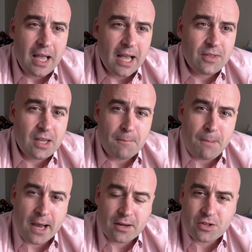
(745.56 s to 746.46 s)
And the
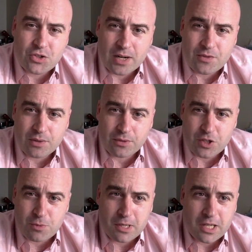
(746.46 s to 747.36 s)
impact of this kind of civil
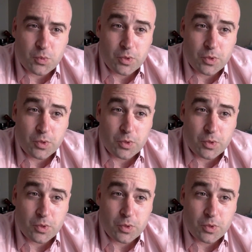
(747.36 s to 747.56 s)
disobedience,